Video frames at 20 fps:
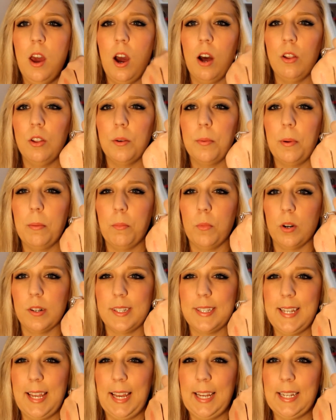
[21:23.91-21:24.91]
a little bit more
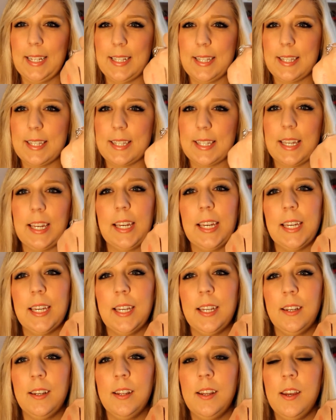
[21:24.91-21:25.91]
tan
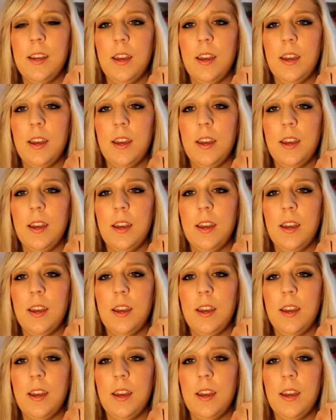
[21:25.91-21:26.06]
skin.